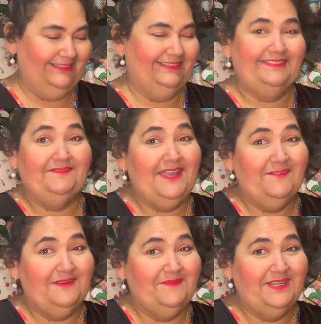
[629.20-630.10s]
The
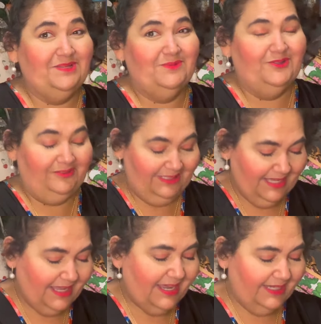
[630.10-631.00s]
very minimal.
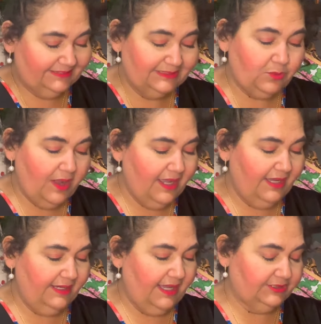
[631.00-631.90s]
This is
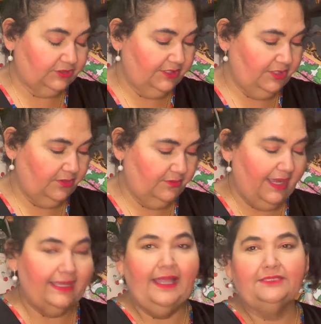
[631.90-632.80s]
why
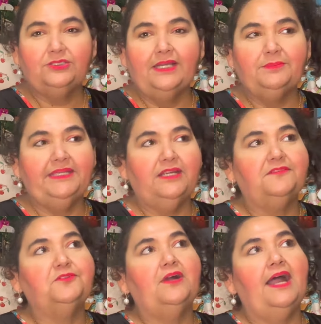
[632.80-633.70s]
I try to be
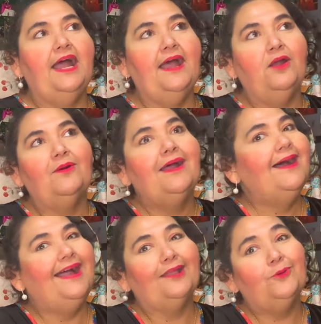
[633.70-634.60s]
careful how
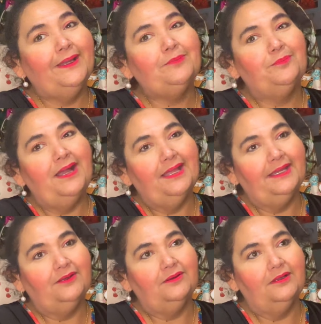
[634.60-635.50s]
I quit
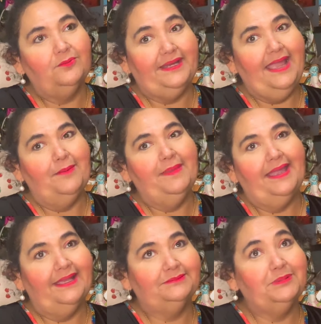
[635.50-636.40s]
buying rehab
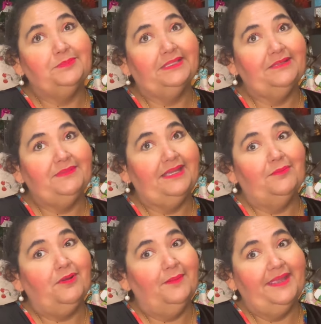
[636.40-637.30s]
bags. But believe me, I
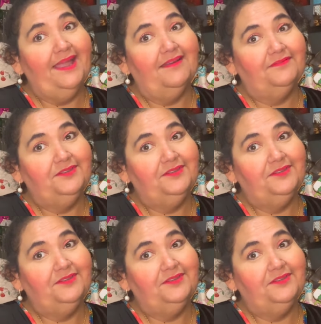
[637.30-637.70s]
probably have,